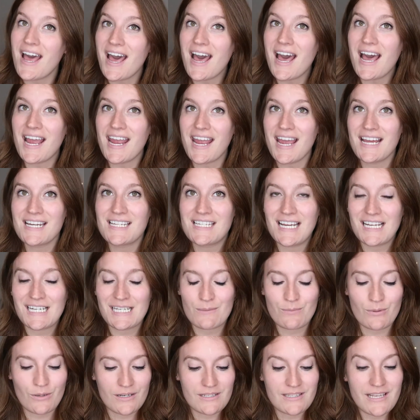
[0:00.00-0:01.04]
I had
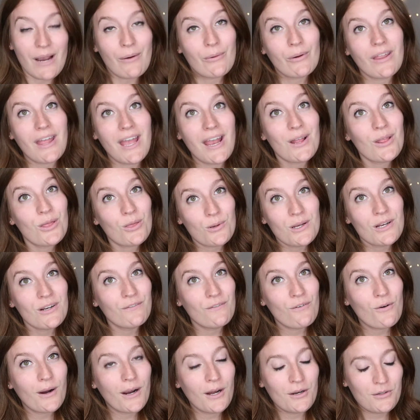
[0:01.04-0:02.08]
textbooks that were like $300 to
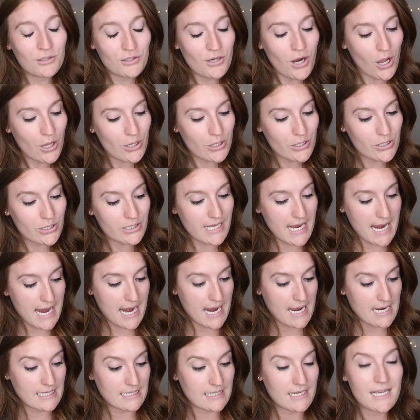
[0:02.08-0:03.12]
$400,
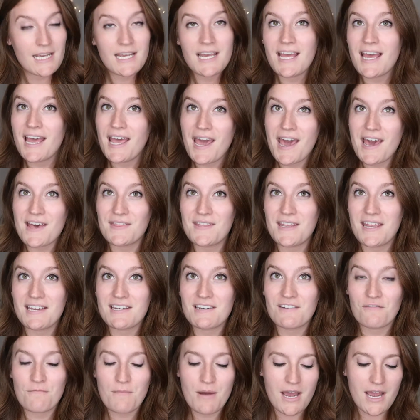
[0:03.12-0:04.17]
and at the
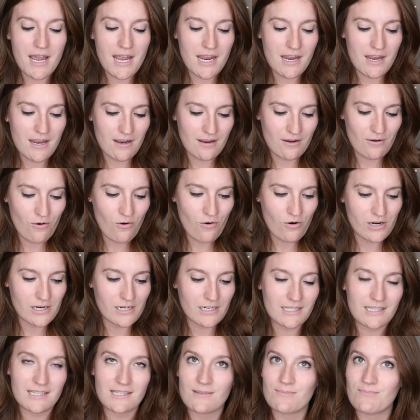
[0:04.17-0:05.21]
end of my
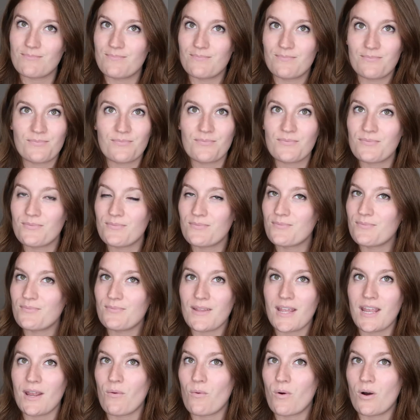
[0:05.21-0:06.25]
course,
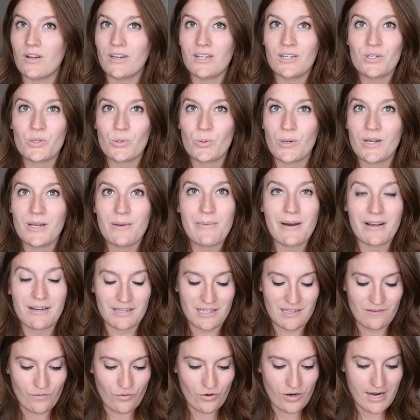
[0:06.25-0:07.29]
they wanted 20
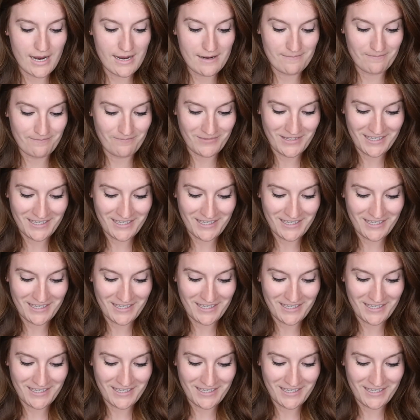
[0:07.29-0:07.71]
bucks for it.